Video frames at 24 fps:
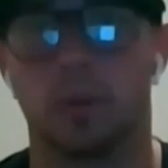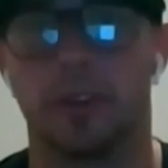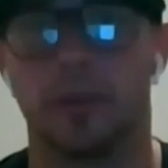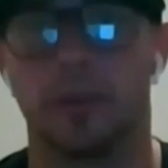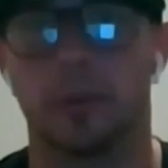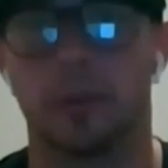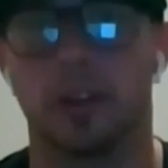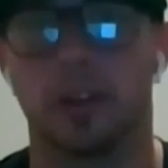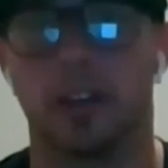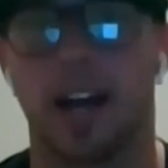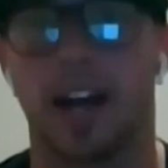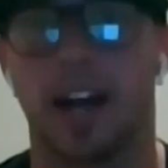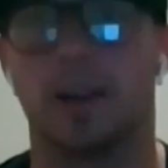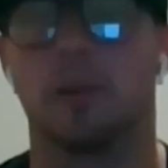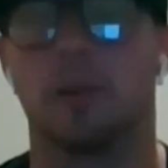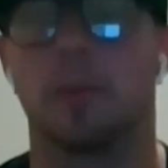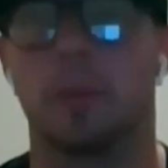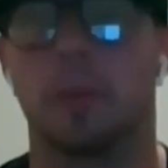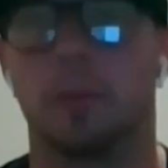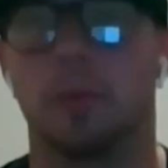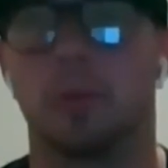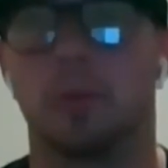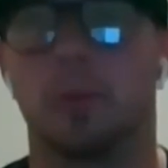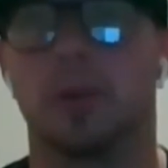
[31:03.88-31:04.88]
I
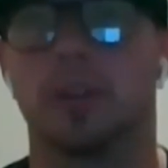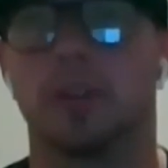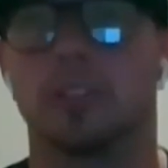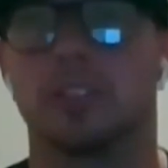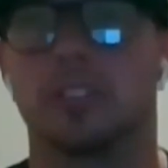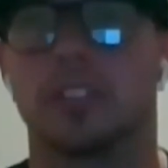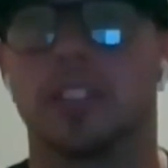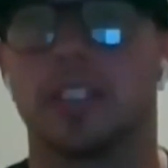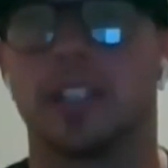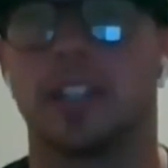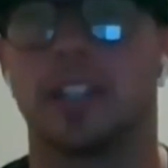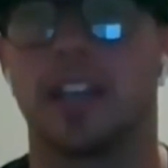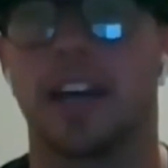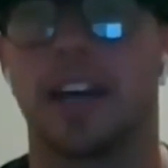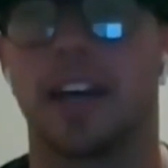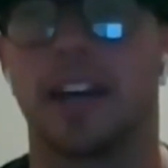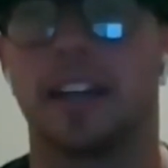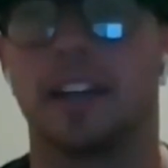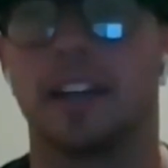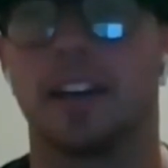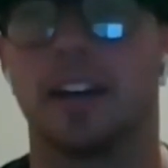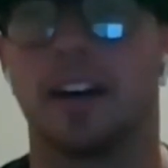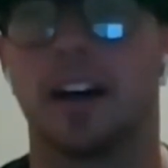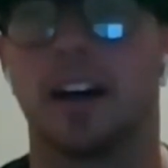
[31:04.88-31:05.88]
remember we were sitting
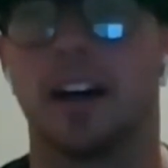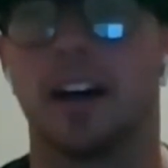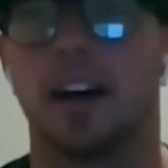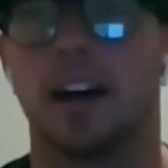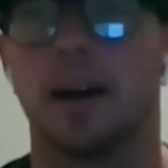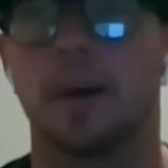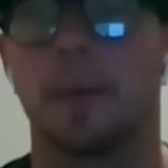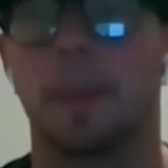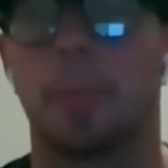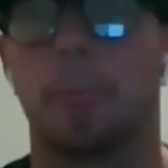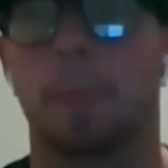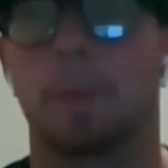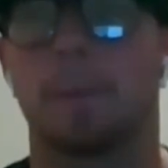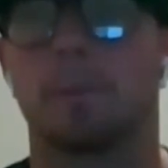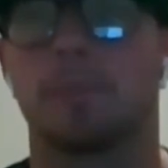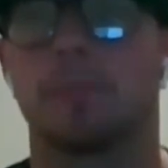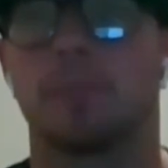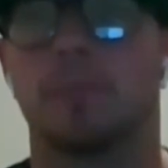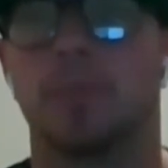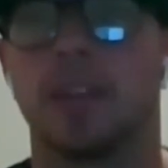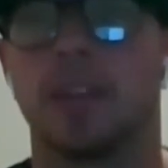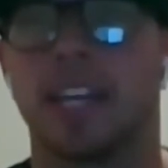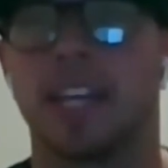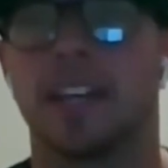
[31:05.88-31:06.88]
at
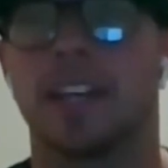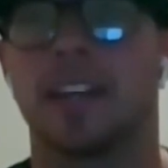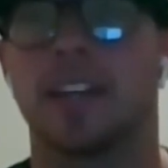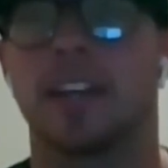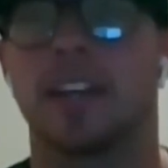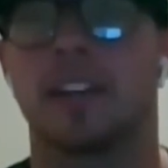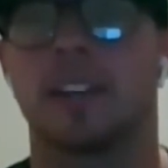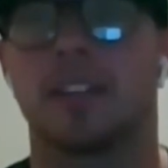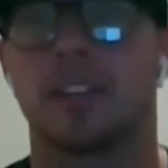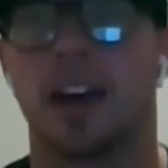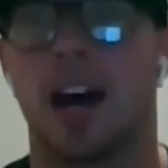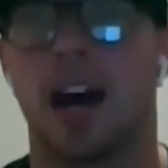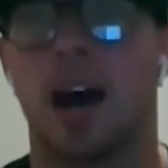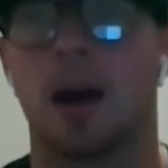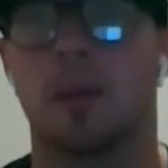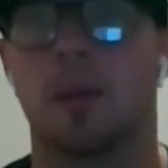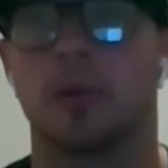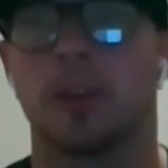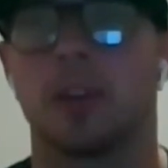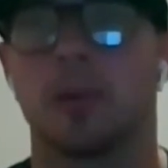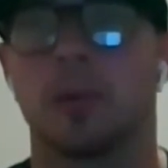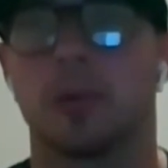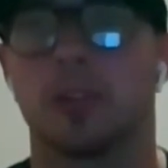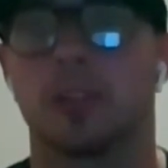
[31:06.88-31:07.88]
me and
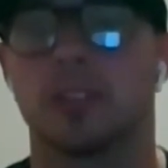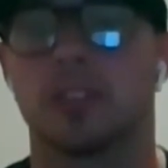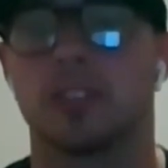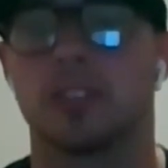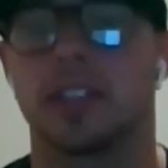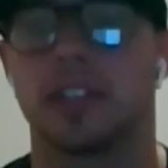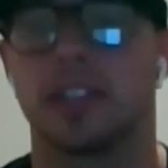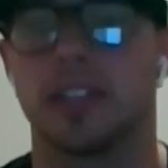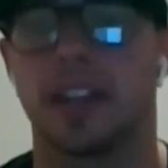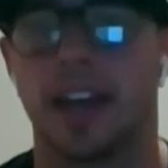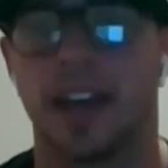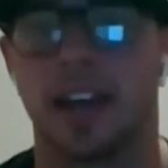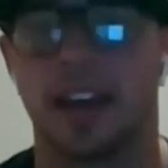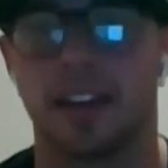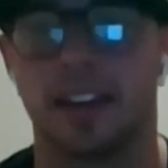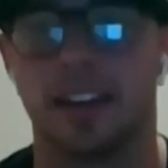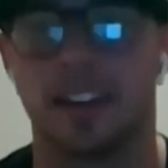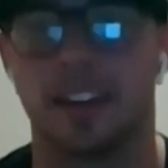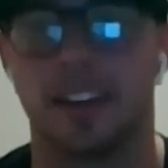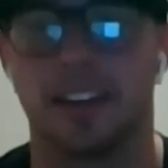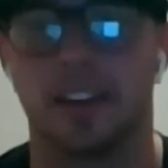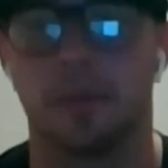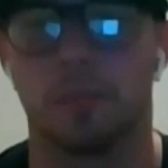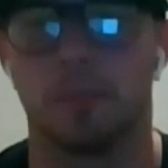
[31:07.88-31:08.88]
Tommy, we were sitting
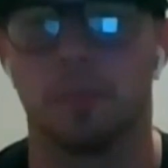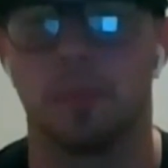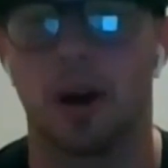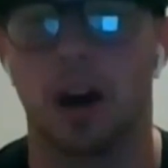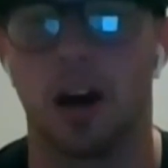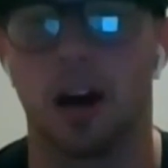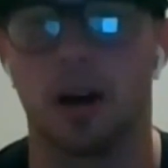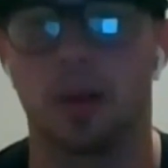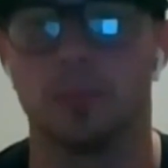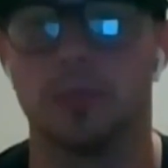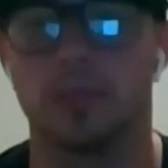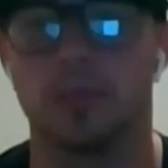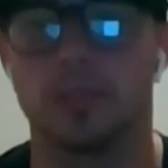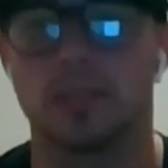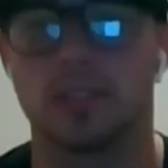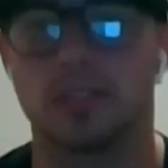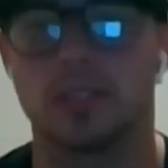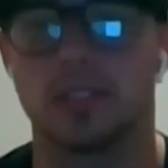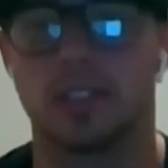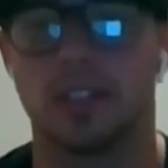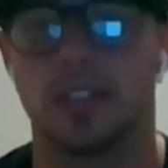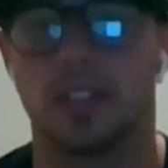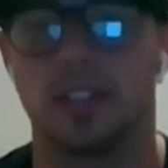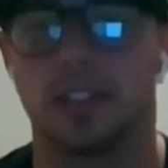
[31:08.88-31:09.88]
at Bub's,
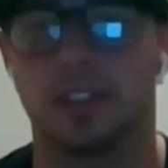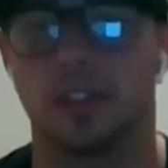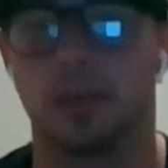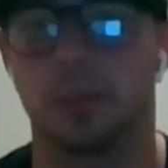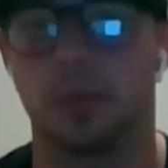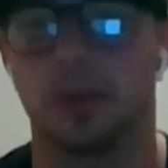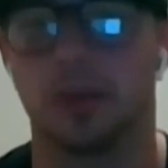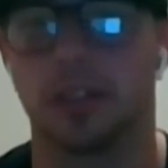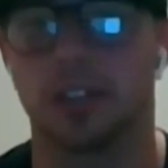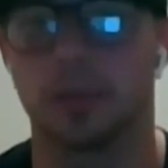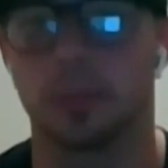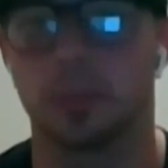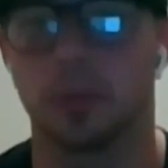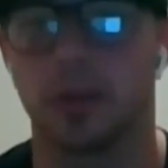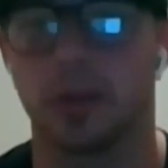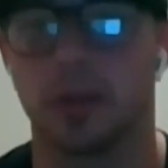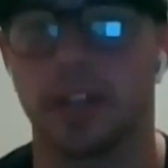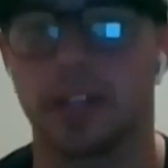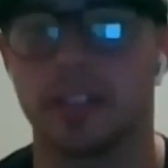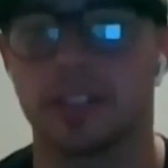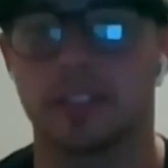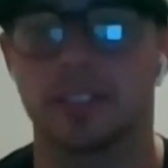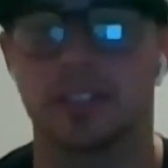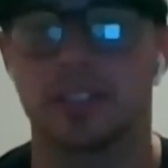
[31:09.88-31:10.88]
the burger
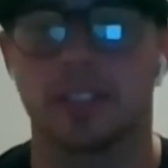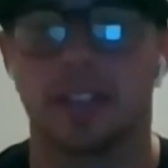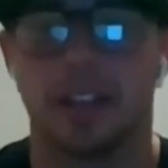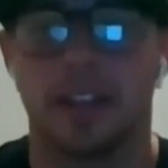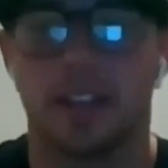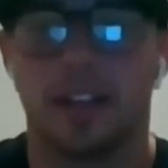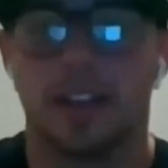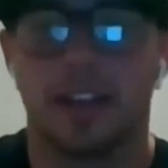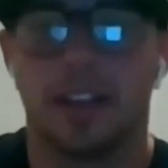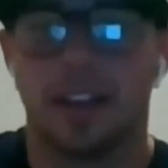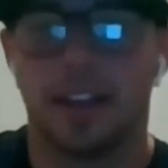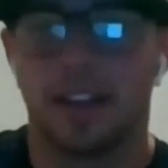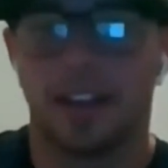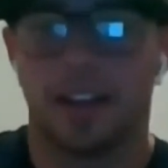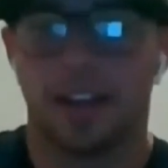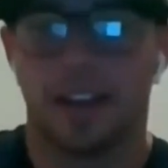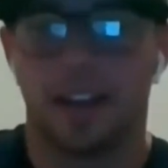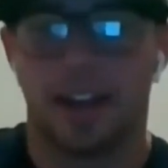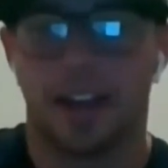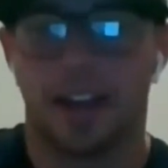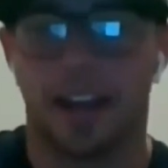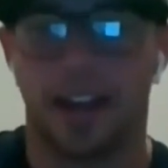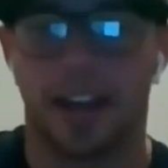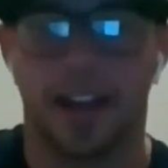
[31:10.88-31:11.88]
place,
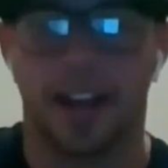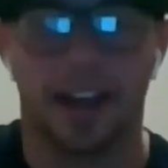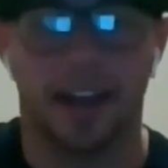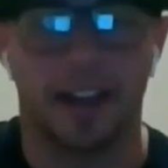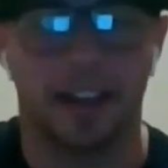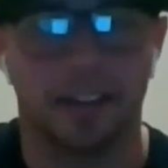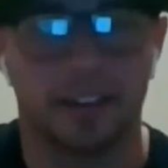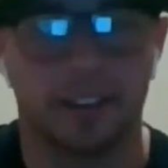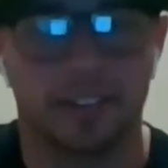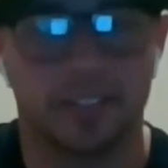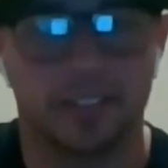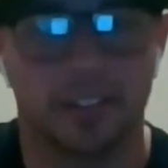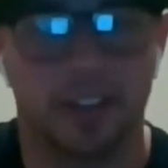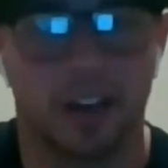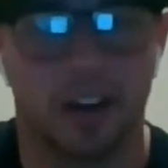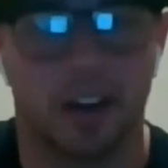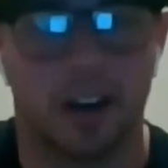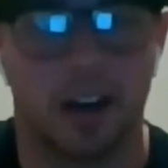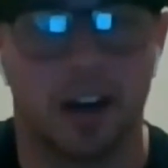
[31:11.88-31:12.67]
and